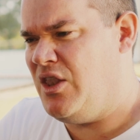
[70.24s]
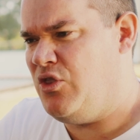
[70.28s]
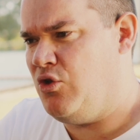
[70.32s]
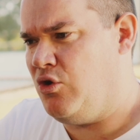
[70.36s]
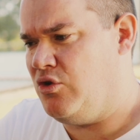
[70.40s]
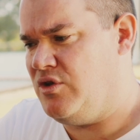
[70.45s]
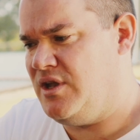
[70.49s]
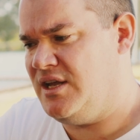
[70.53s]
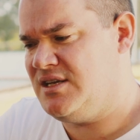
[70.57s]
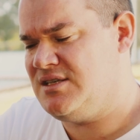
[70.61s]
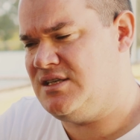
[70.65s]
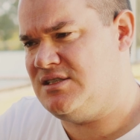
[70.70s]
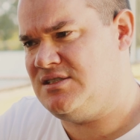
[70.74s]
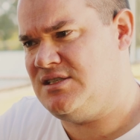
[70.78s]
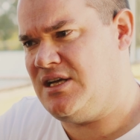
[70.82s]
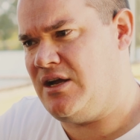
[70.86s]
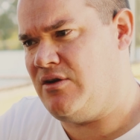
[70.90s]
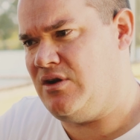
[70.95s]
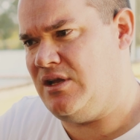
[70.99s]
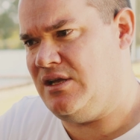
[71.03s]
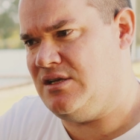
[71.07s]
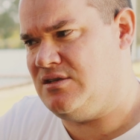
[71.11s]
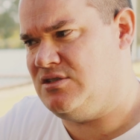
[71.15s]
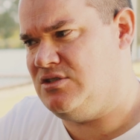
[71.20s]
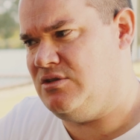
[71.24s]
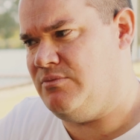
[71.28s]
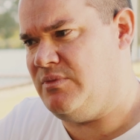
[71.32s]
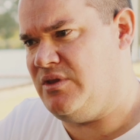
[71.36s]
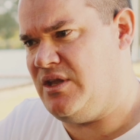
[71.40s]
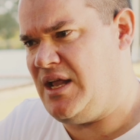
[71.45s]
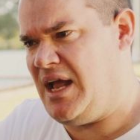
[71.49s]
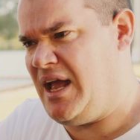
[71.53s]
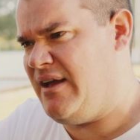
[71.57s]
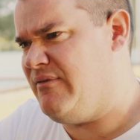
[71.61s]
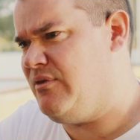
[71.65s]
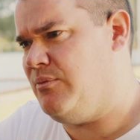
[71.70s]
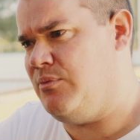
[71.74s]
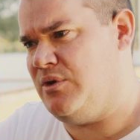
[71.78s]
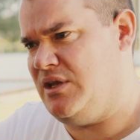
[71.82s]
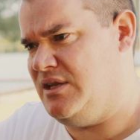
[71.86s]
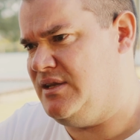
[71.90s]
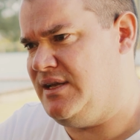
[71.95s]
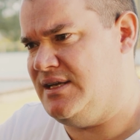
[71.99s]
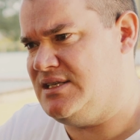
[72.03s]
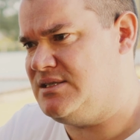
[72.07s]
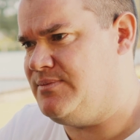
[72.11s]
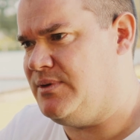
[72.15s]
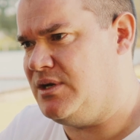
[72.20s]
and not necessarily assuming that everybody
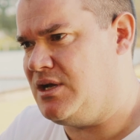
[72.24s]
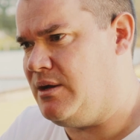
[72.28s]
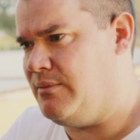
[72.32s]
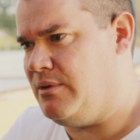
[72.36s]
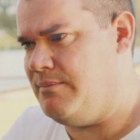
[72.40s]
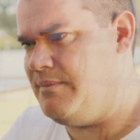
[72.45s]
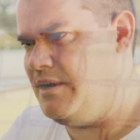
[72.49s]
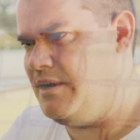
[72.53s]
needs to become a